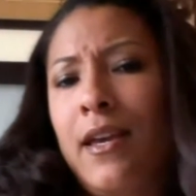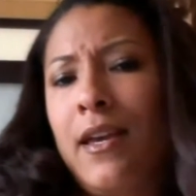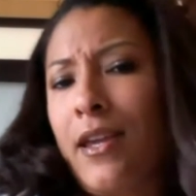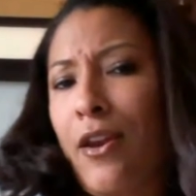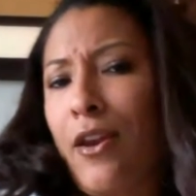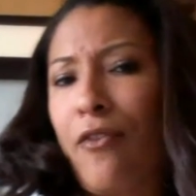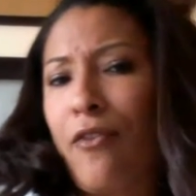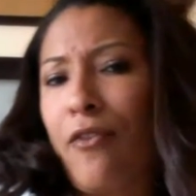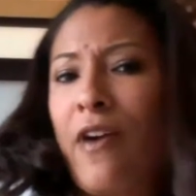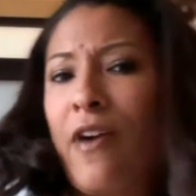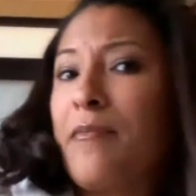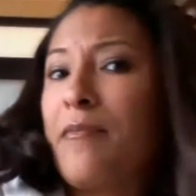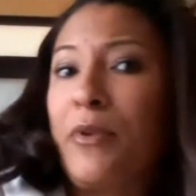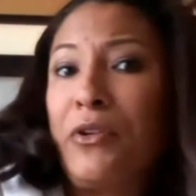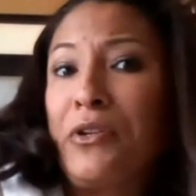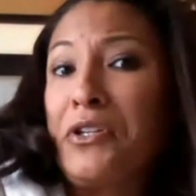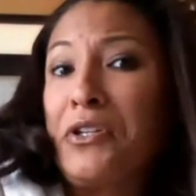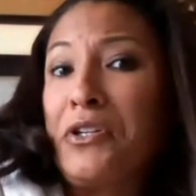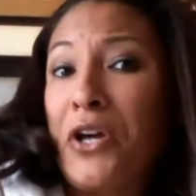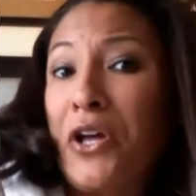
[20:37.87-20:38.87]
$5
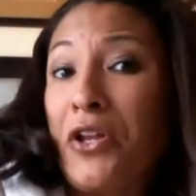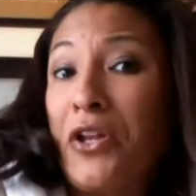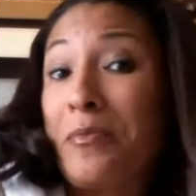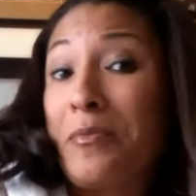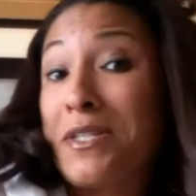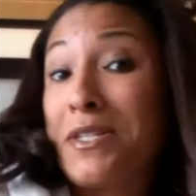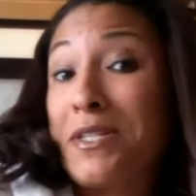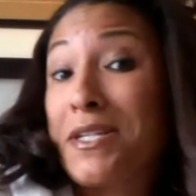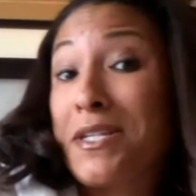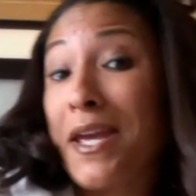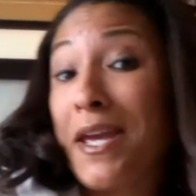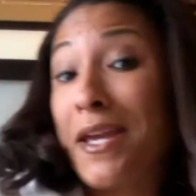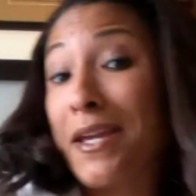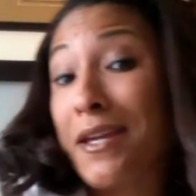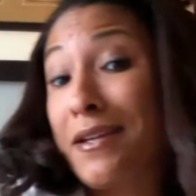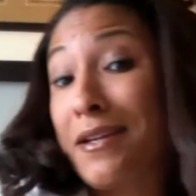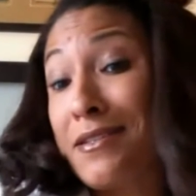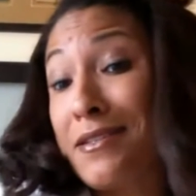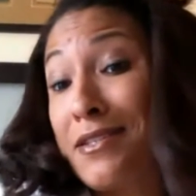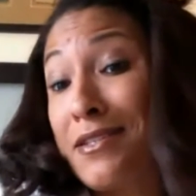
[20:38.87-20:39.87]
million mistake,
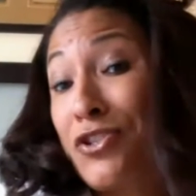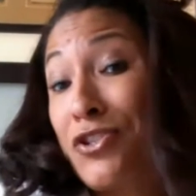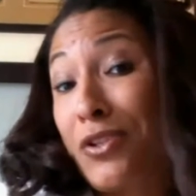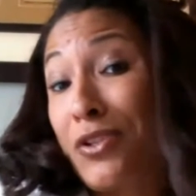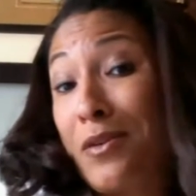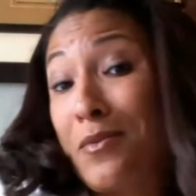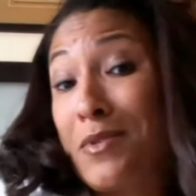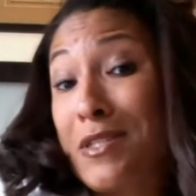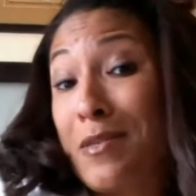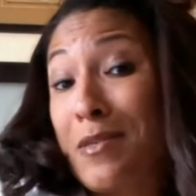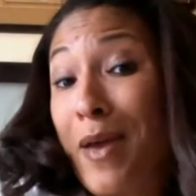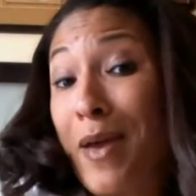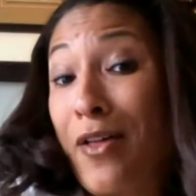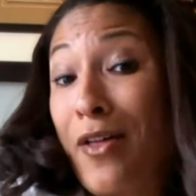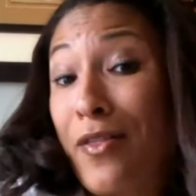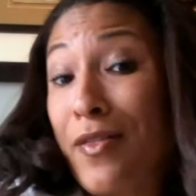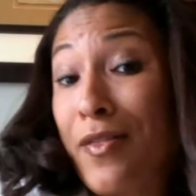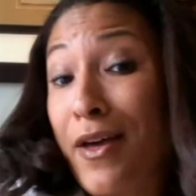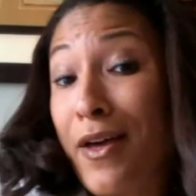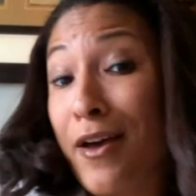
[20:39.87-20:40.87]
and essentially it was
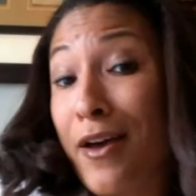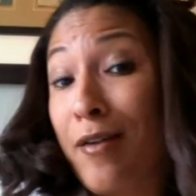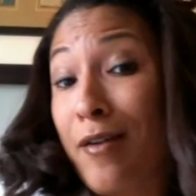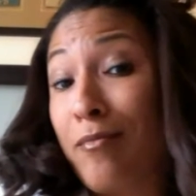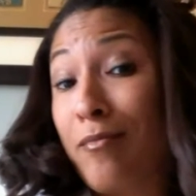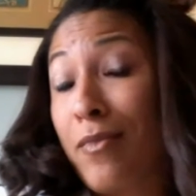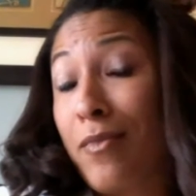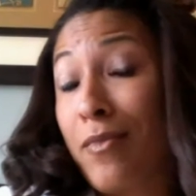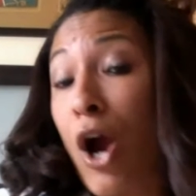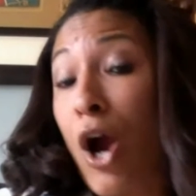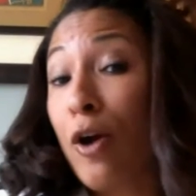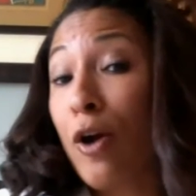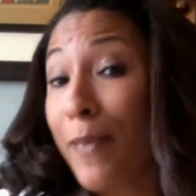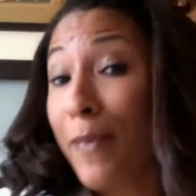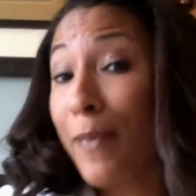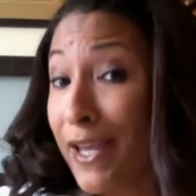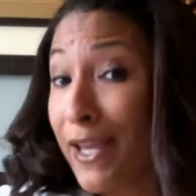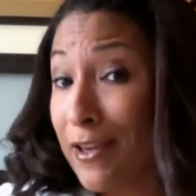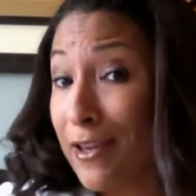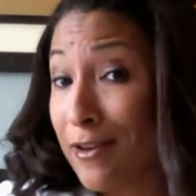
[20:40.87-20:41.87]
about her
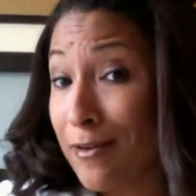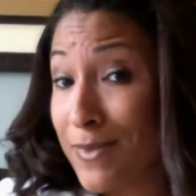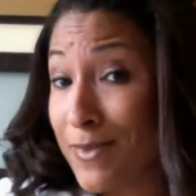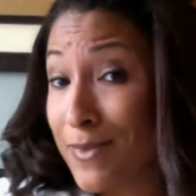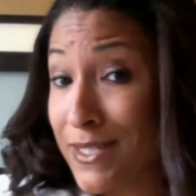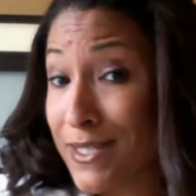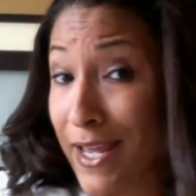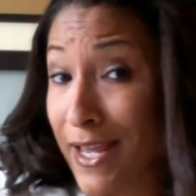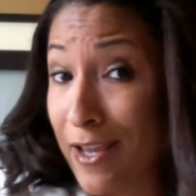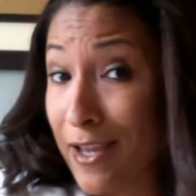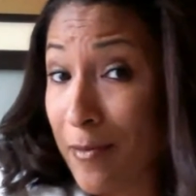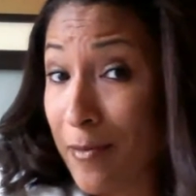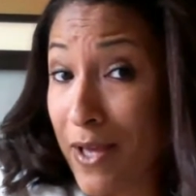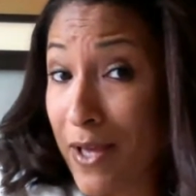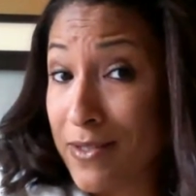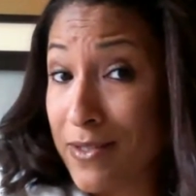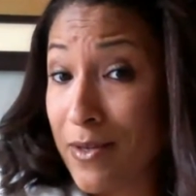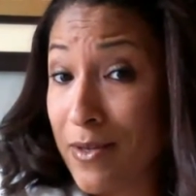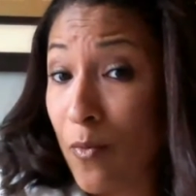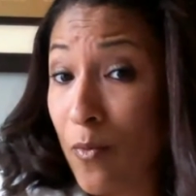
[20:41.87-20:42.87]
making a mistake
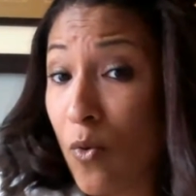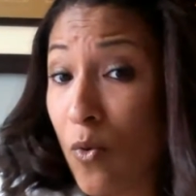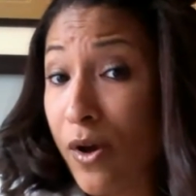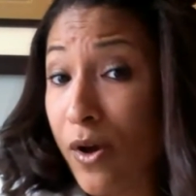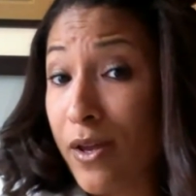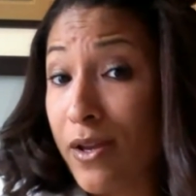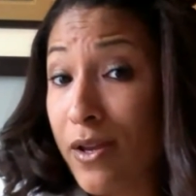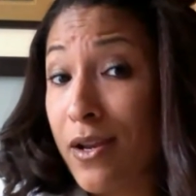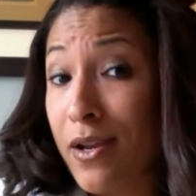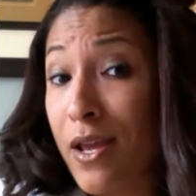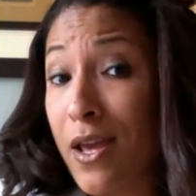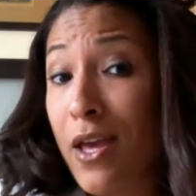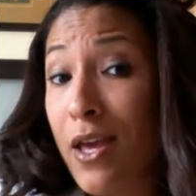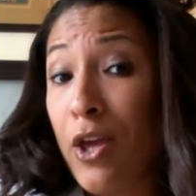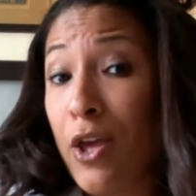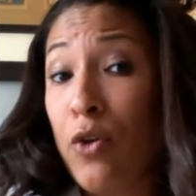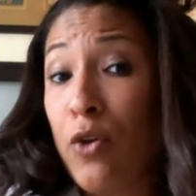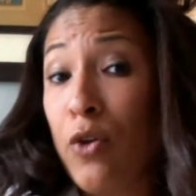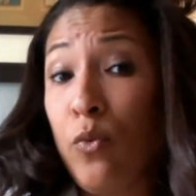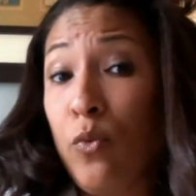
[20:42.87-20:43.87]
about someone
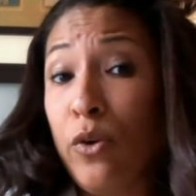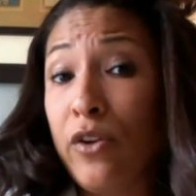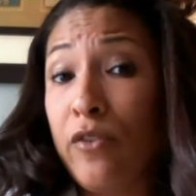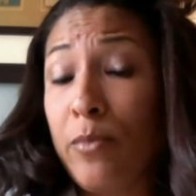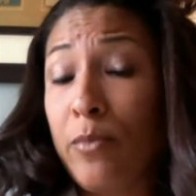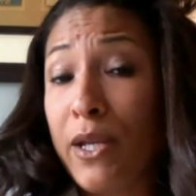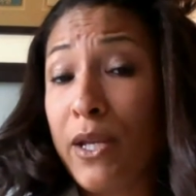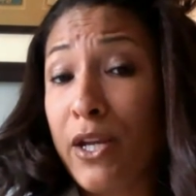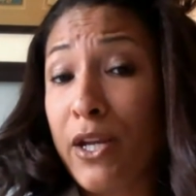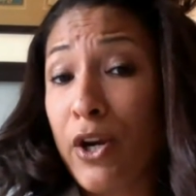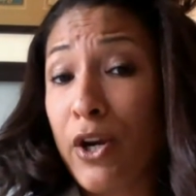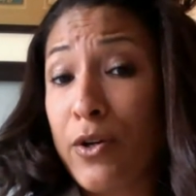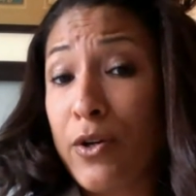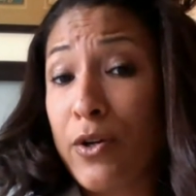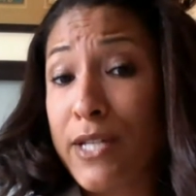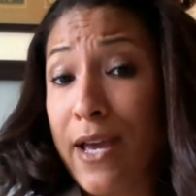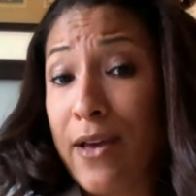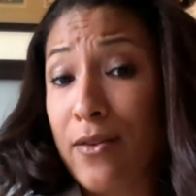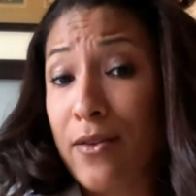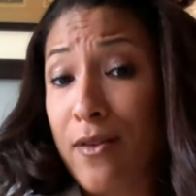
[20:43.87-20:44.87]
who would have been in her
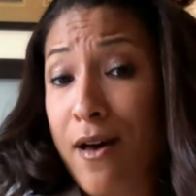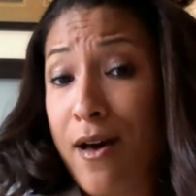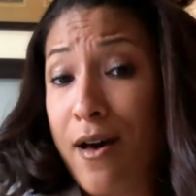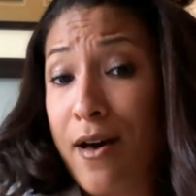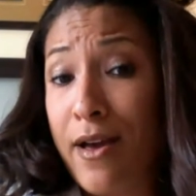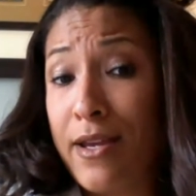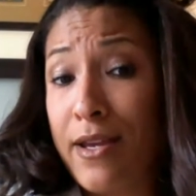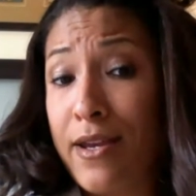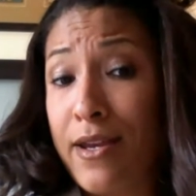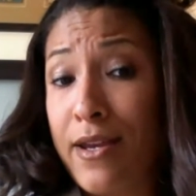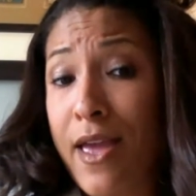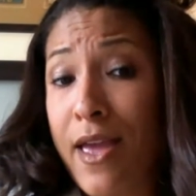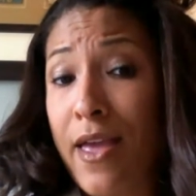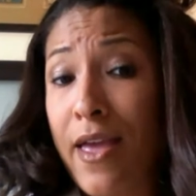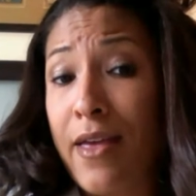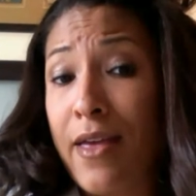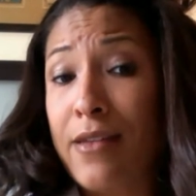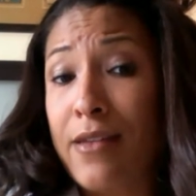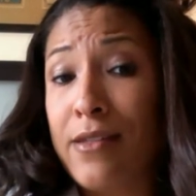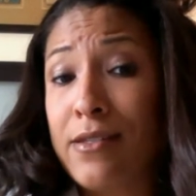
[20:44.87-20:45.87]
downline,
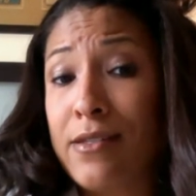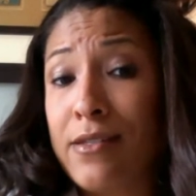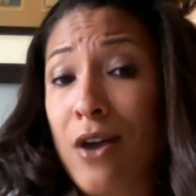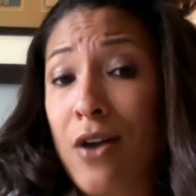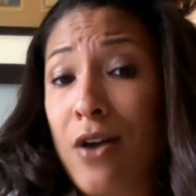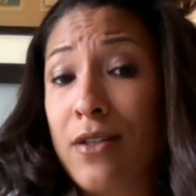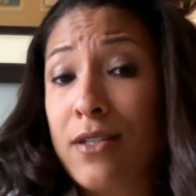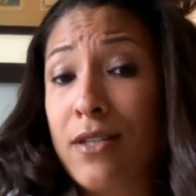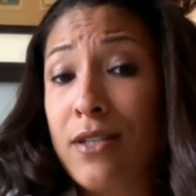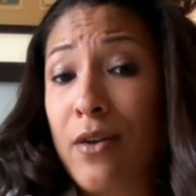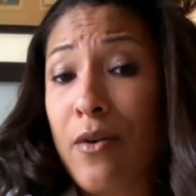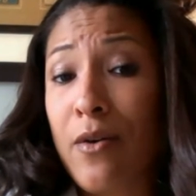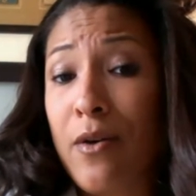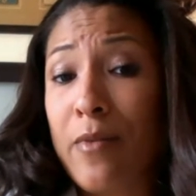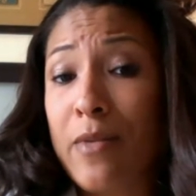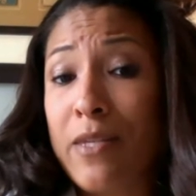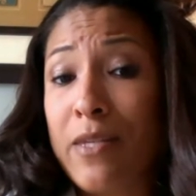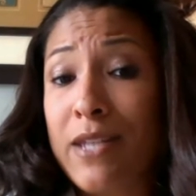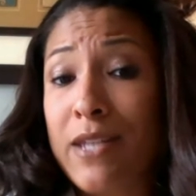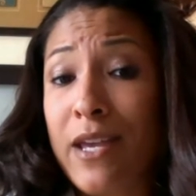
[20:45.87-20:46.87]
and also a
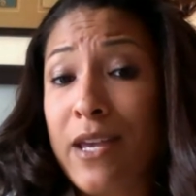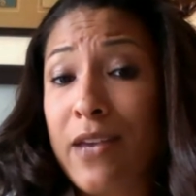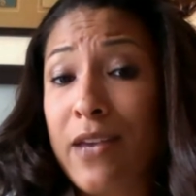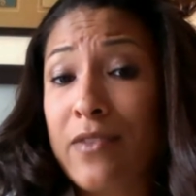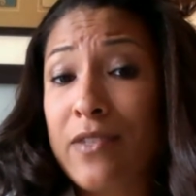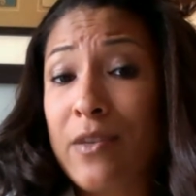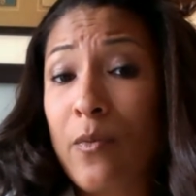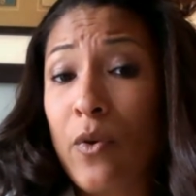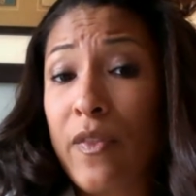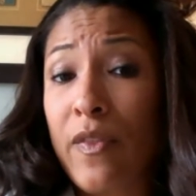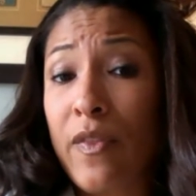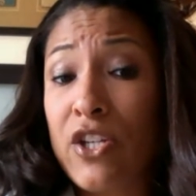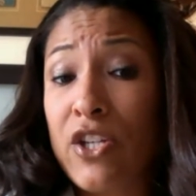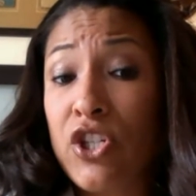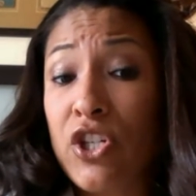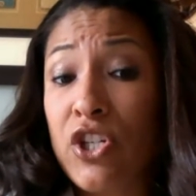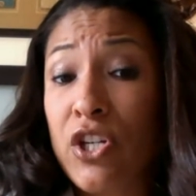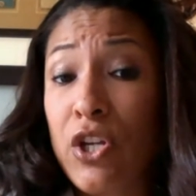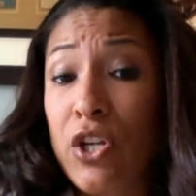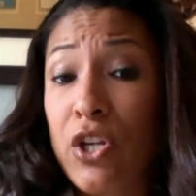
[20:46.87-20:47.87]
mistake of someone that
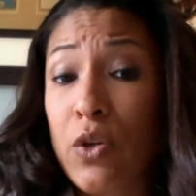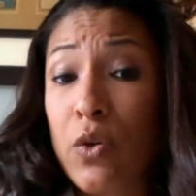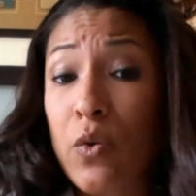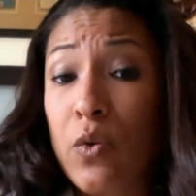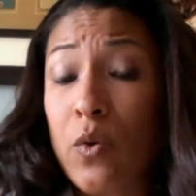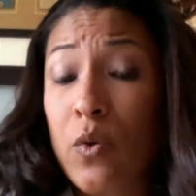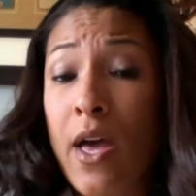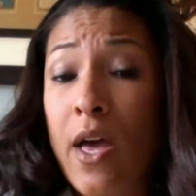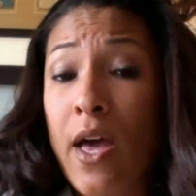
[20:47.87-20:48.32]
she knew.